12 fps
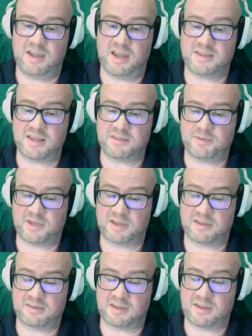And that's
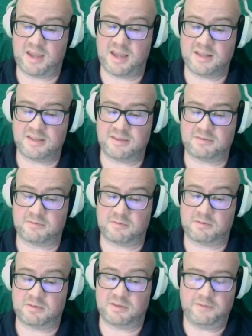because it is
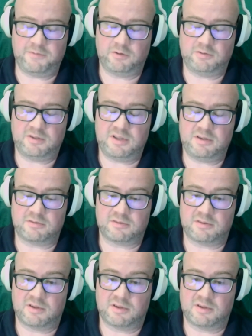difficult to use.